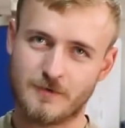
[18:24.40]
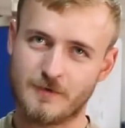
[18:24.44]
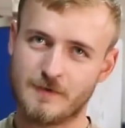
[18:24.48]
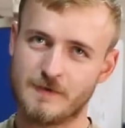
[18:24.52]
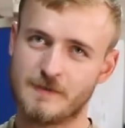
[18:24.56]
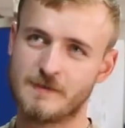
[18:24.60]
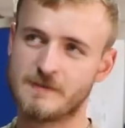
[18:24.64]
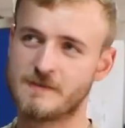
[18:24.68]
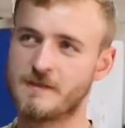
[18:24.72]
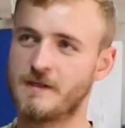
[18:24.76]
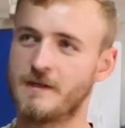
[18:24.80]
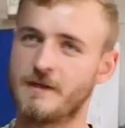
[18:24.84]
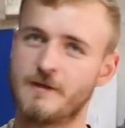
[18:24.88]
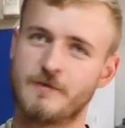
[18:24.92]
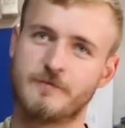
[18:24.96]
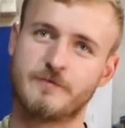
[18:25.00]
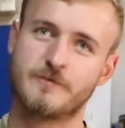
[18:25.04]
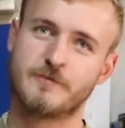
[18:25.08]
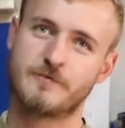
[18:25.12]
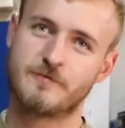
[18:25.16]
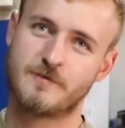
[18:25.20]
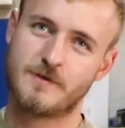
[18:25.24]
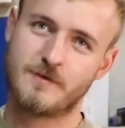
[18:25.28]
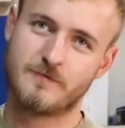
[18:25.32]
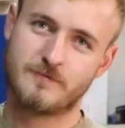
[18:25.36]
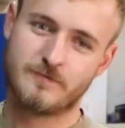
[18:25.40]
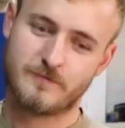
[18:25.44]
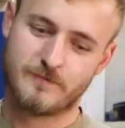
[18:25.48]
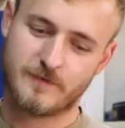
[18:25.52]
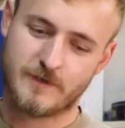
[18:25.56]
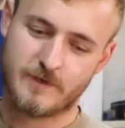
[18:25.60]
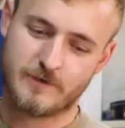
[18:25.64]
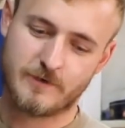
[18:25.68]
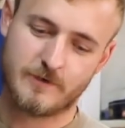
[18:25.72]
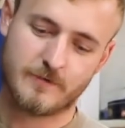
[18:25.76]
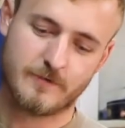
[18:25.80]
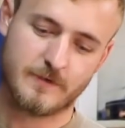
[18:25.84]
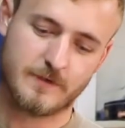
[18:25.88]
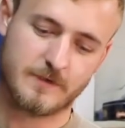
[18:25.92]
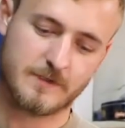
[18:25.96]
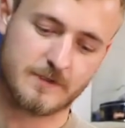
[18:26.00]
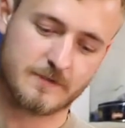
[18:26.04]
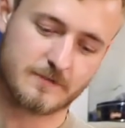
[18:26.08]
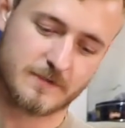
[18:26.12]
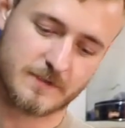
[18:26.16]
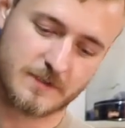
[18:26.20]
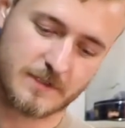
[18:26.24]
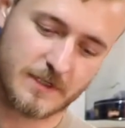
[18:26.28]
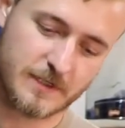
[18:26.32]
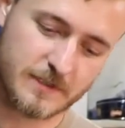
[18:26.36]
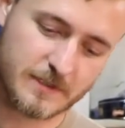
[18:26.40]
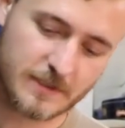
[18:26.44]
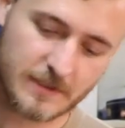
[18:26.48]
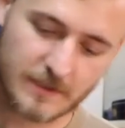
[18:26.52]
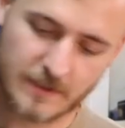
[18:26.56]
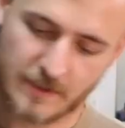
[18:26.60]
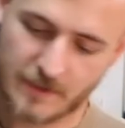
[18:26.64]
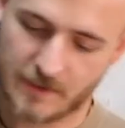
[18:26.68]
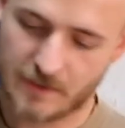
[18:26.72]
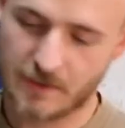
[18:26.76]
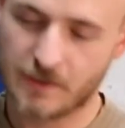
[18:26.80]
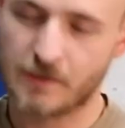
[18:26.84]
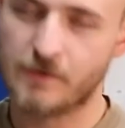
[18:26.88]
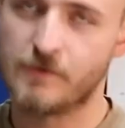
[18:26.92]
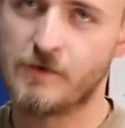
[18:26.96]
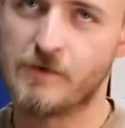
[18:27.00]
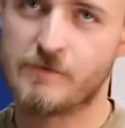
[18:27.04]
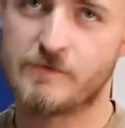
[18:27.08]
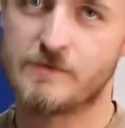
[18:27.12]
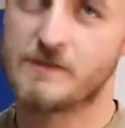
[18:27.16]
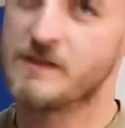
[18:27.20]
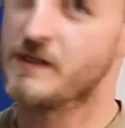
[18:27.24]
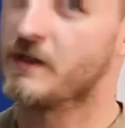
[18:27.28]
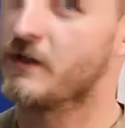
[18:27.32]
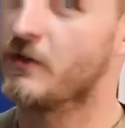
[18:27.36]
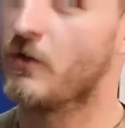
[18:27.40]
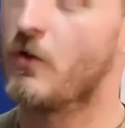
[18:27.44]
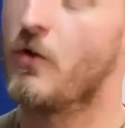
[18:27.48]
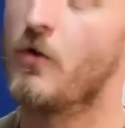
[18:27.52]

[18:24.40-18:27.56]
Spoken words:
and then take it out for a drive and find out that this is leaking. You have to take it